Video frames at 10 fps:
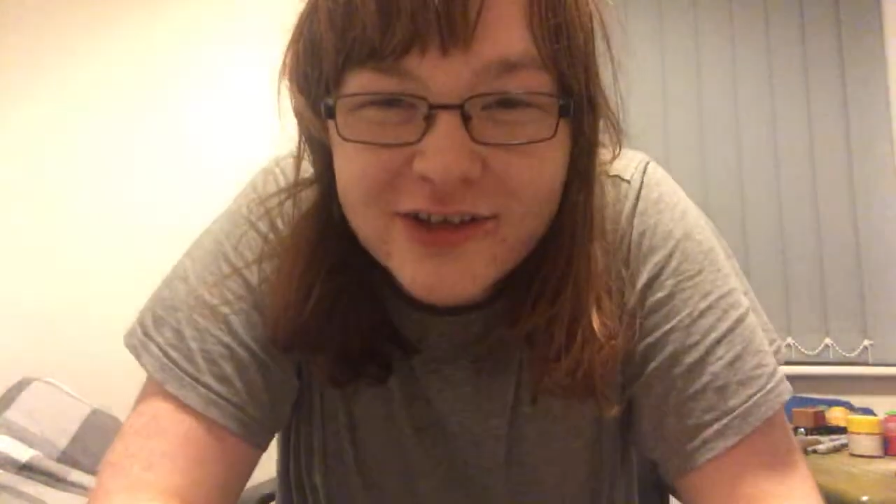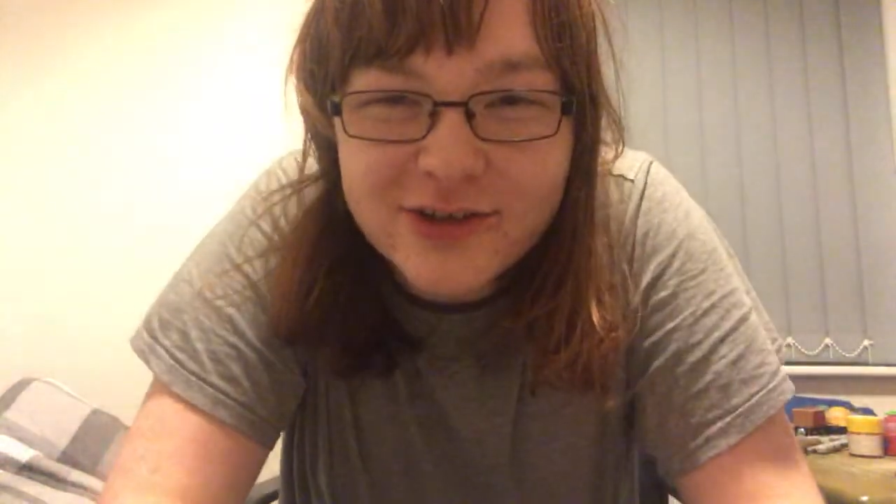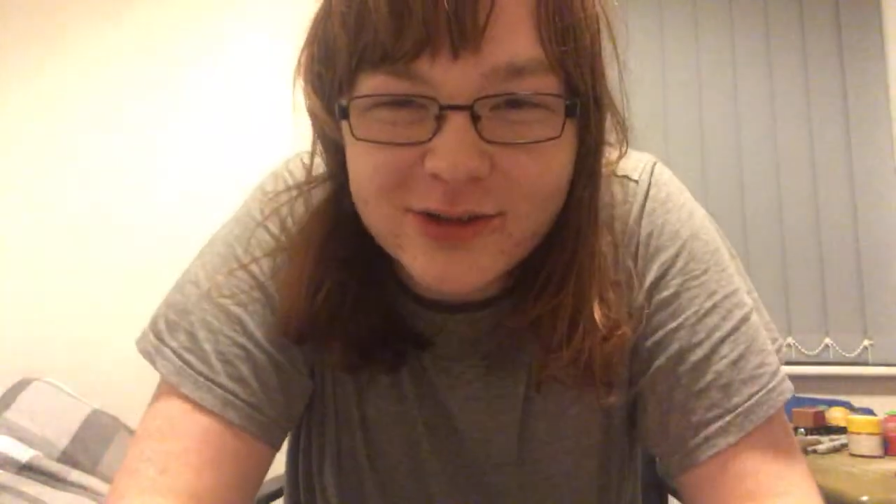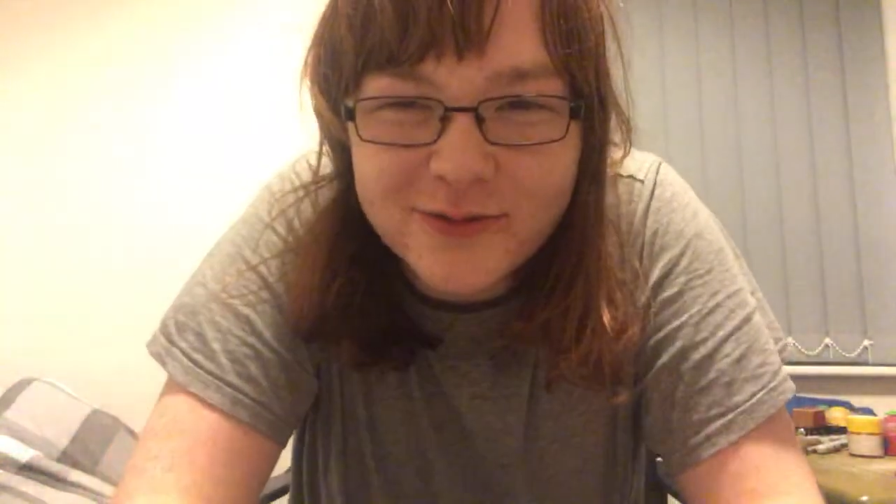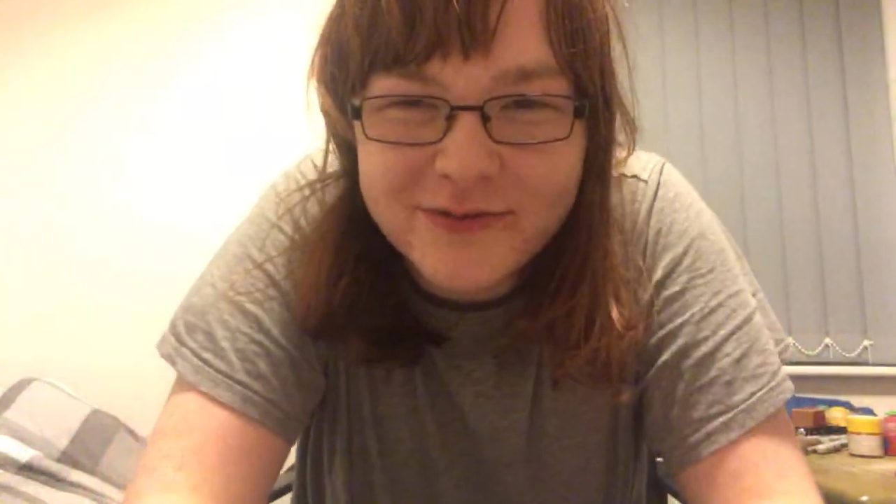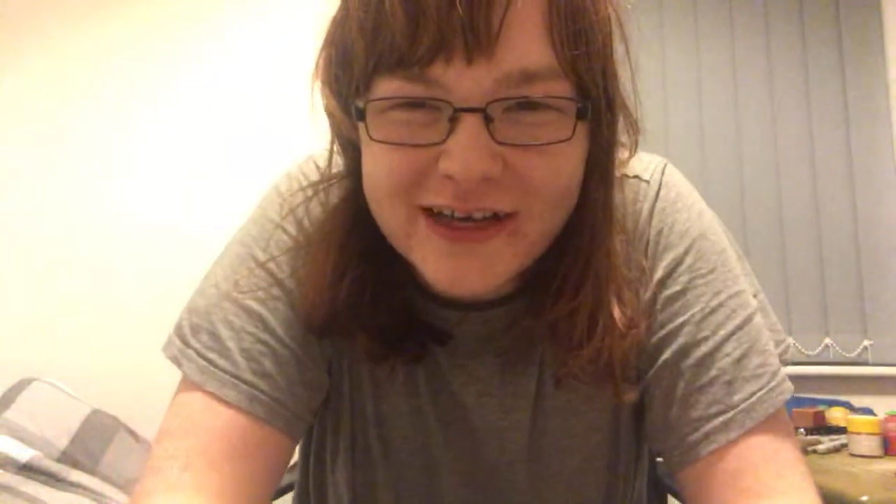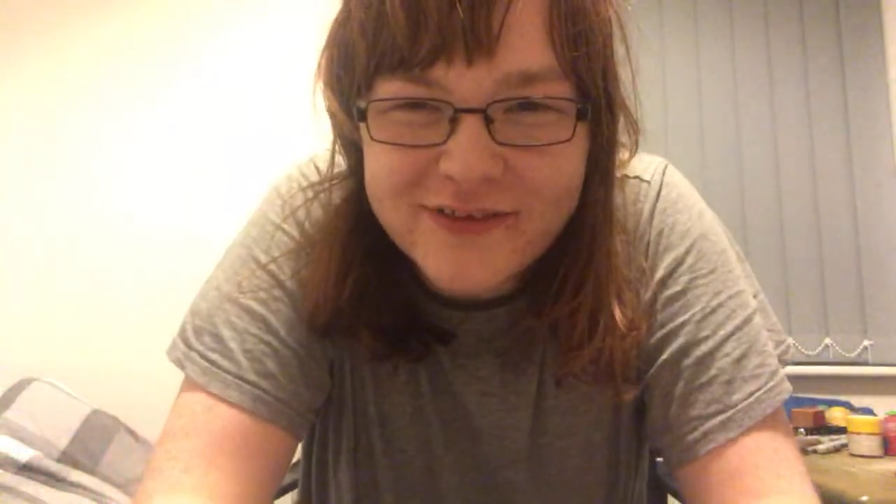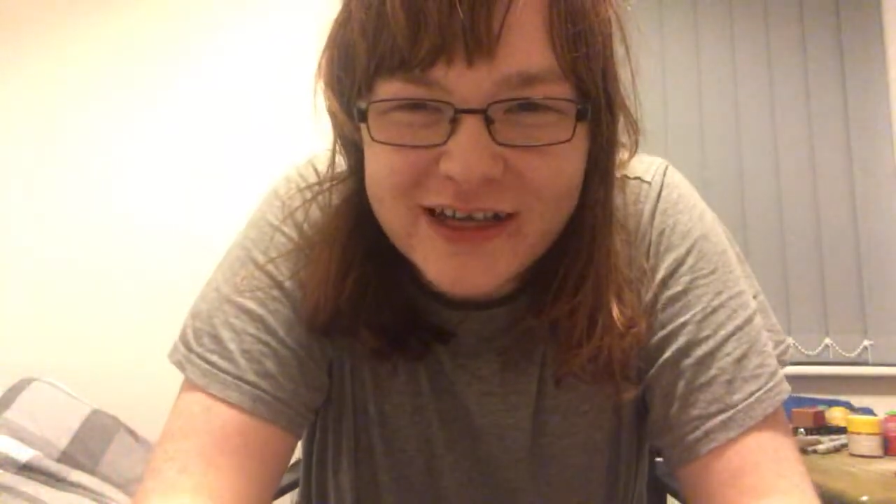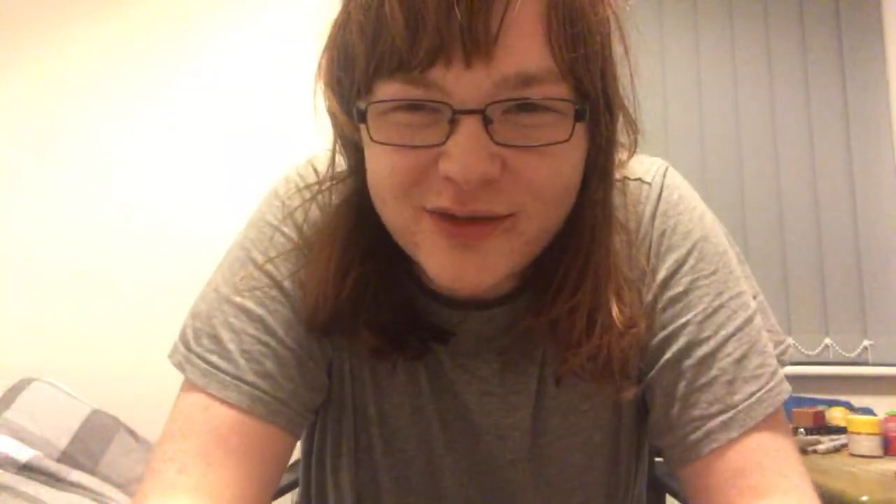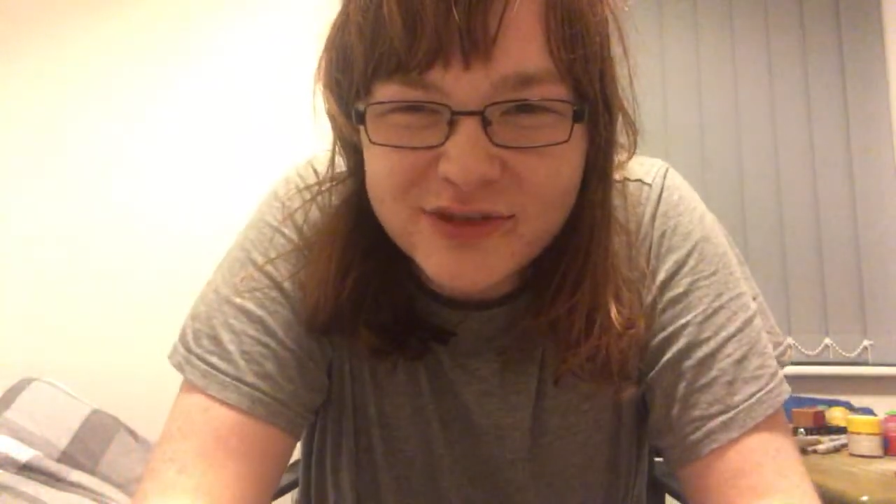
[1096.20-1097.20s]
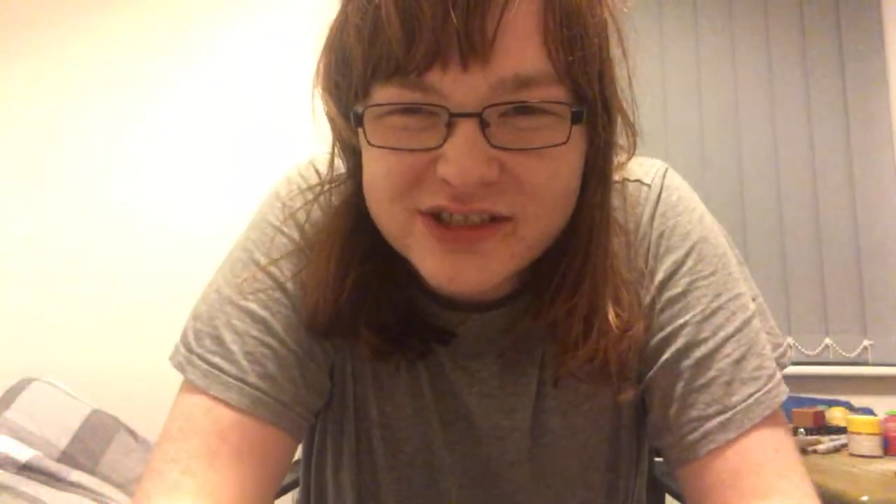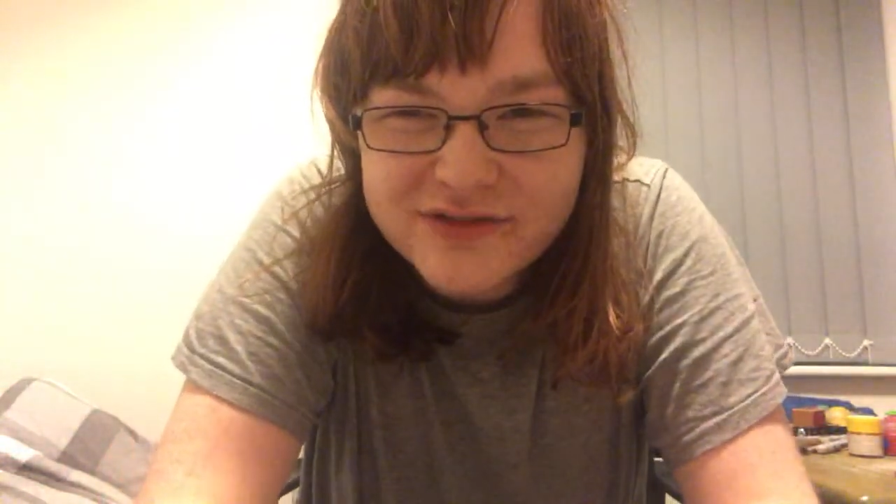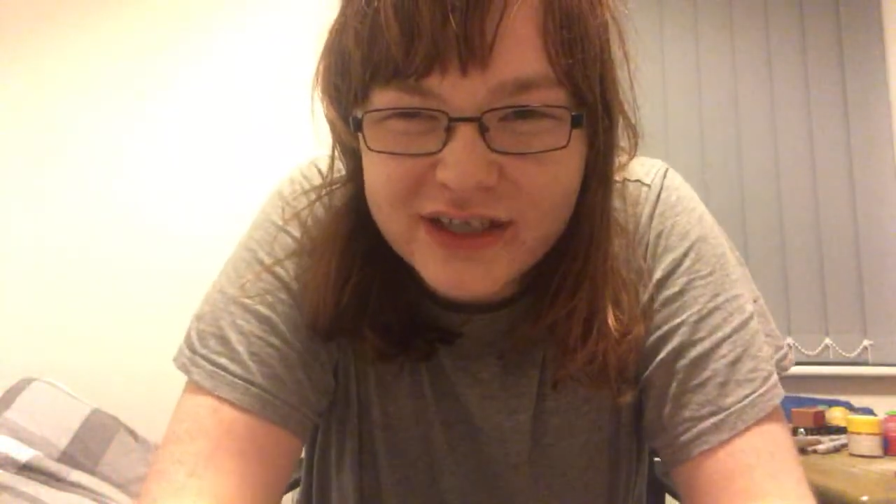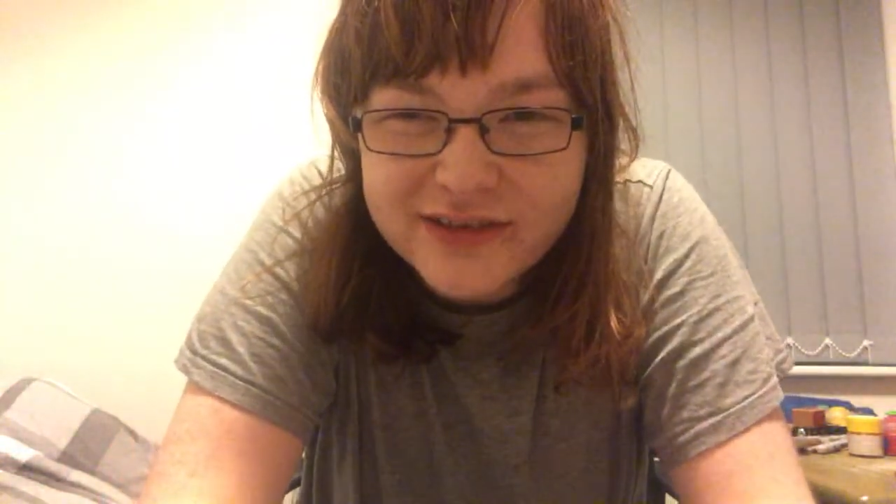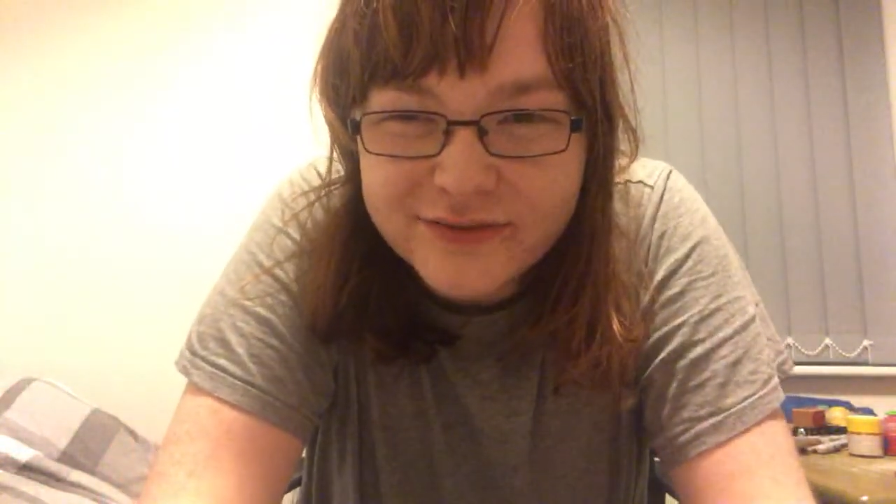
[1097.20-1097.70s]
All 5 Alberts
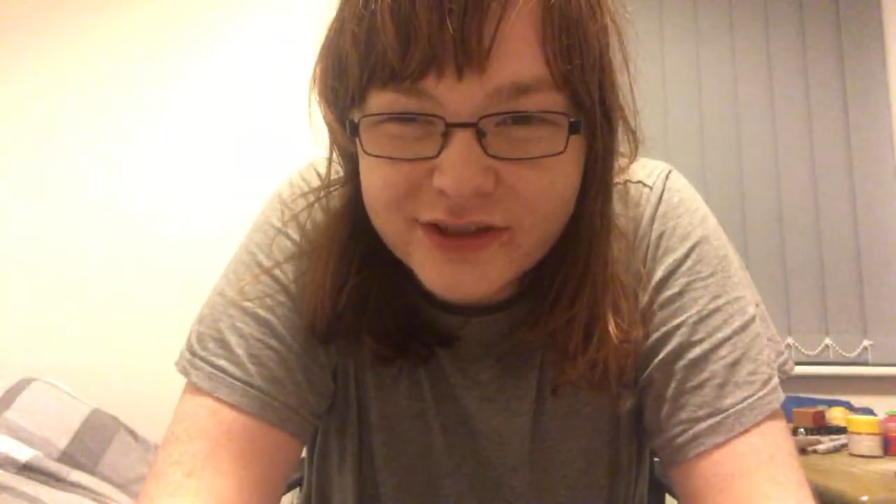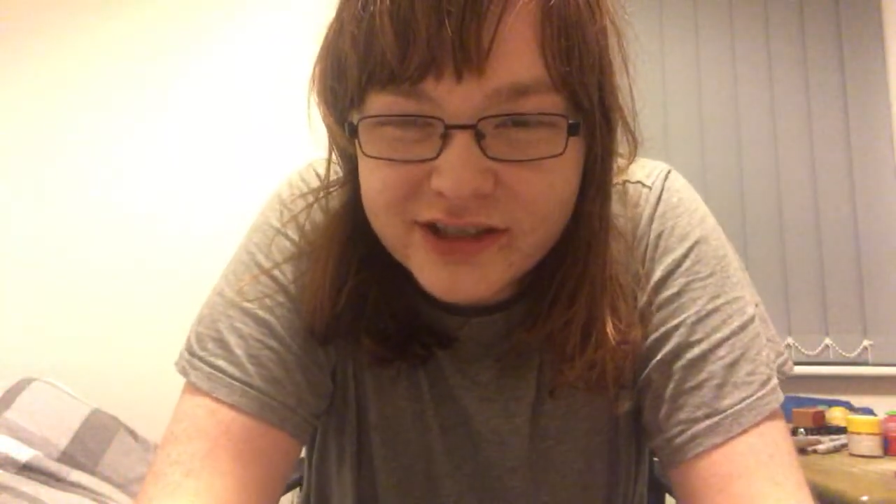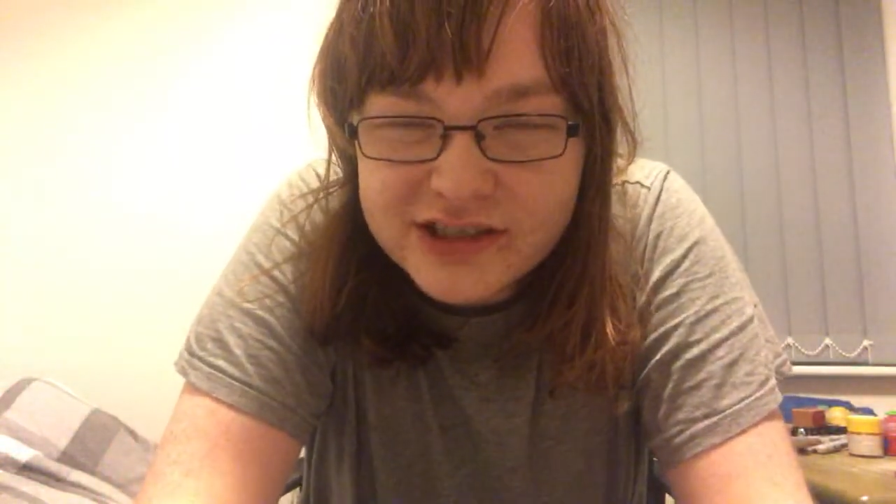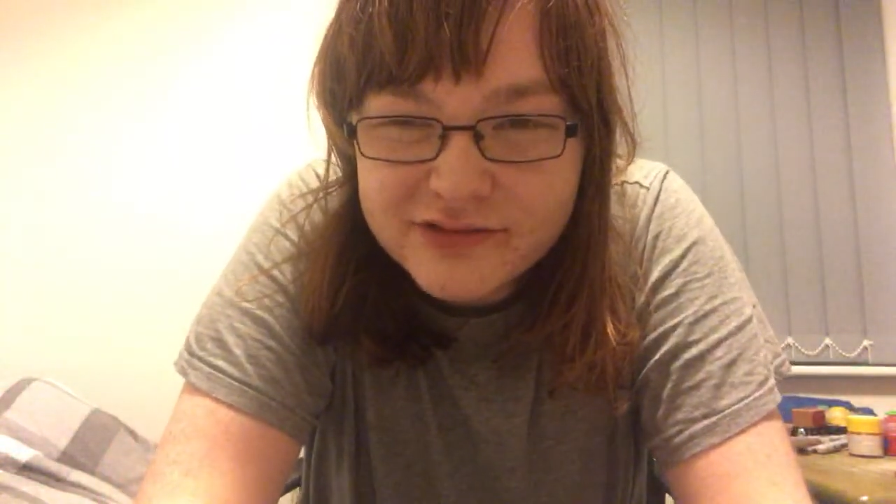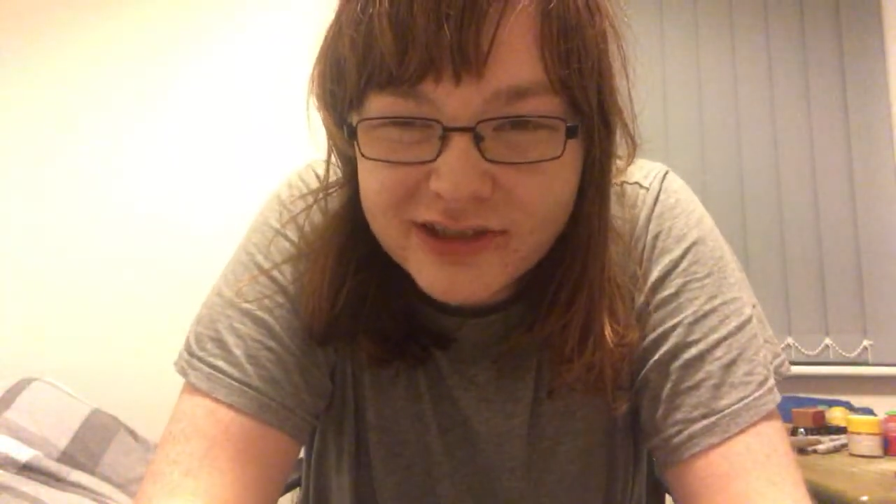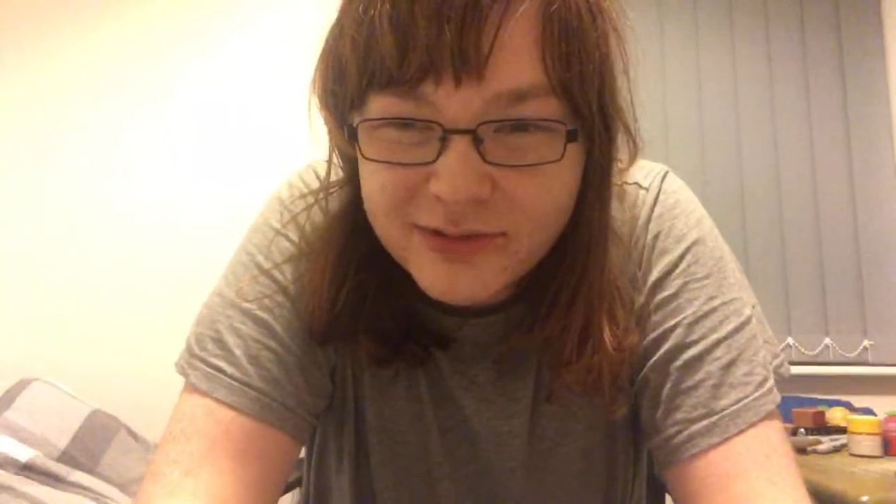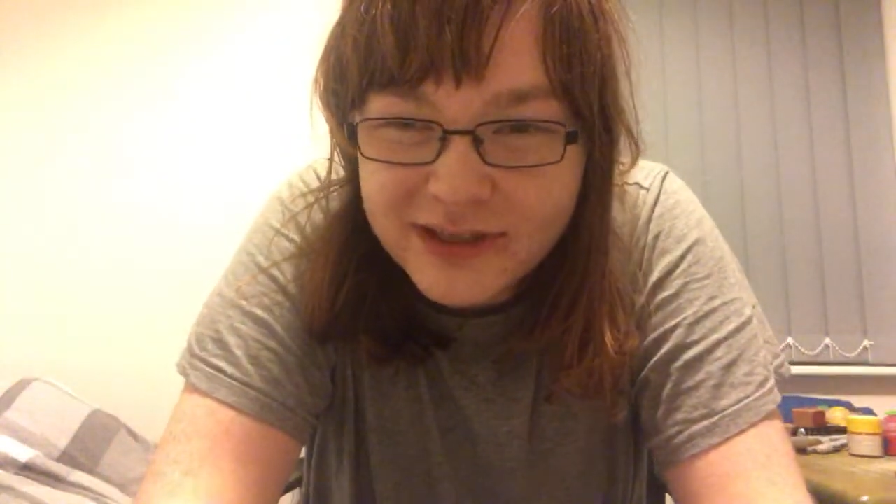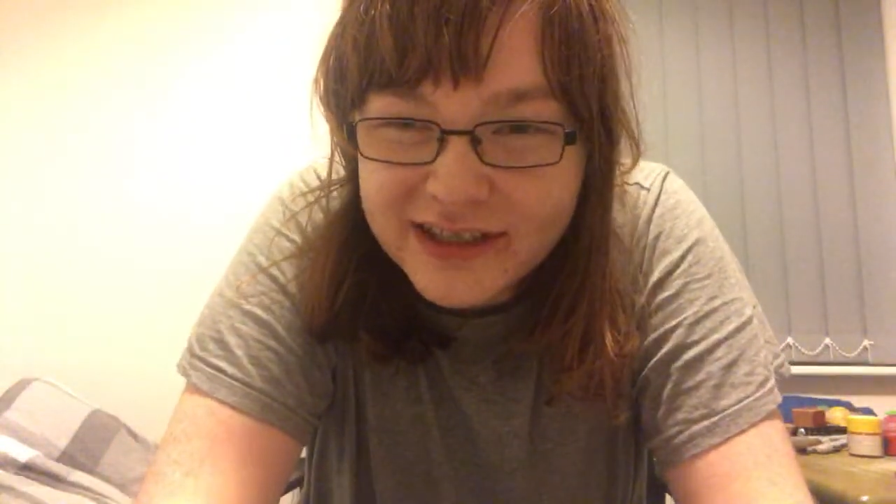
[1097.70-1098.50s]
find Furnace Railway